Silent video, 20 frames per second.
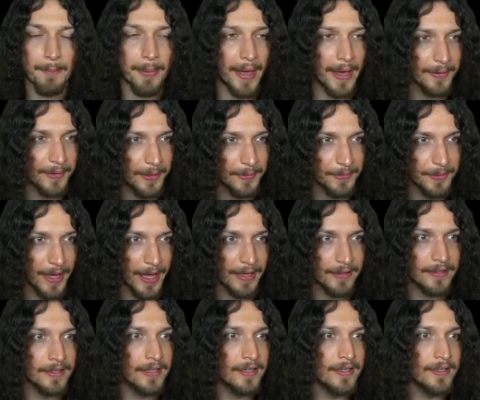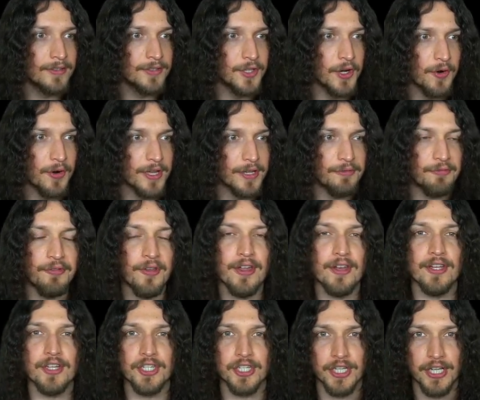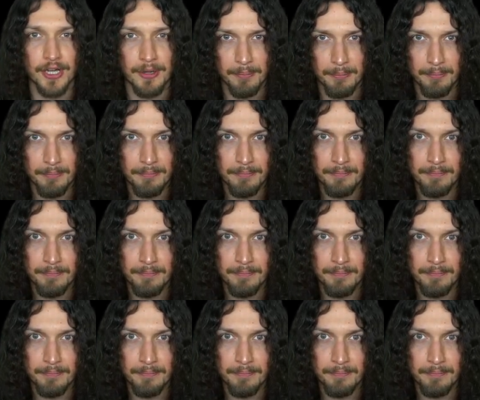bad on that. During finish him.